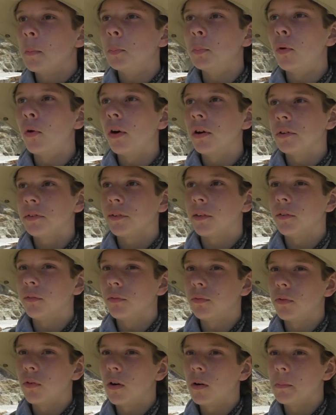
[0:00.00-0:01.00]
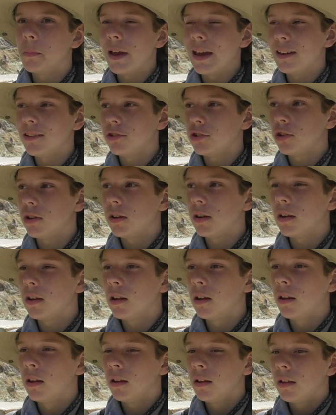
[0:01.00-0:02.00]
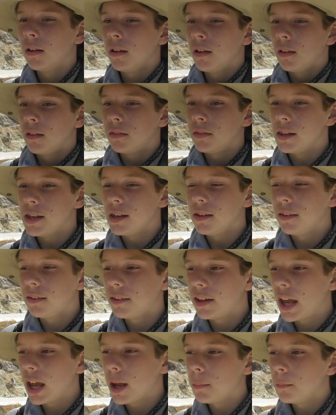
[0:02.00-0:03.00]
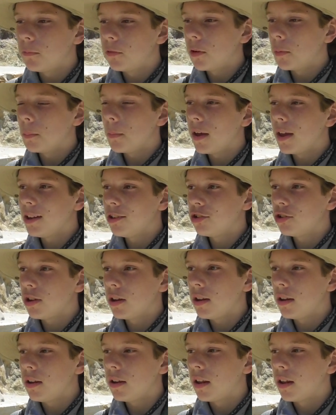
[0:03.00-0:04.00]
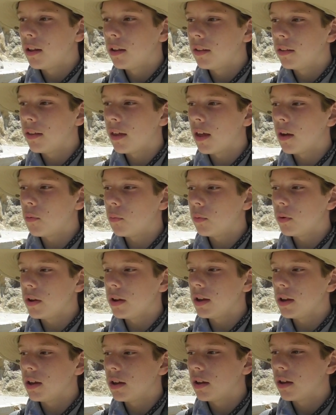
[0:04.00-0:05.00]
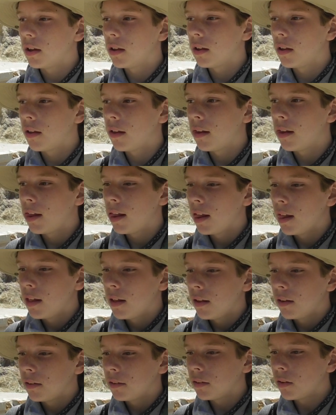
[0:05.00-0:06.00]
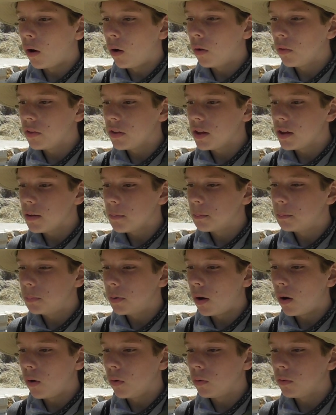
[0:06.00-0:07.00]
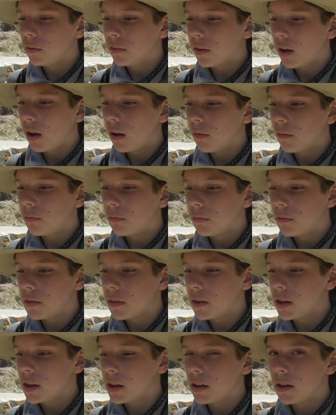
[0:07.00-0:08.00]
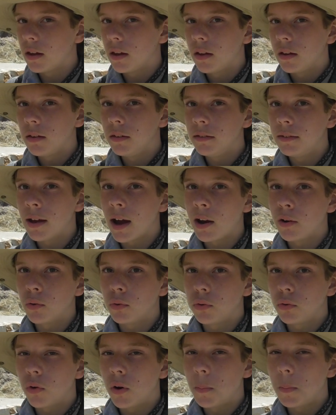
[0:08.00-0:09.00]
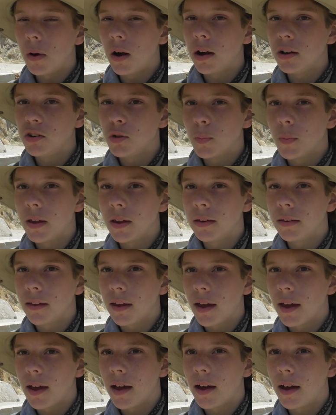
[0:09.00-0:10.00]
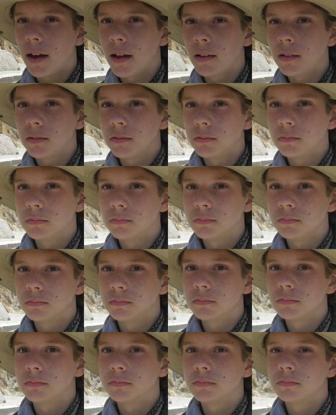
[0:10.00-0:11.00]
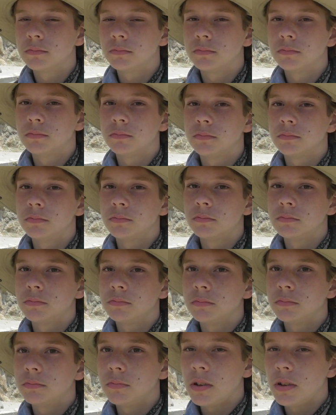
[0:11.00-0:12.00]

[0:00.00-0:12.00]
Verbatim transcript: Morrison Formation. The same formation that we saw the bones of the dinosaur monument at. Dinosaur National Monument?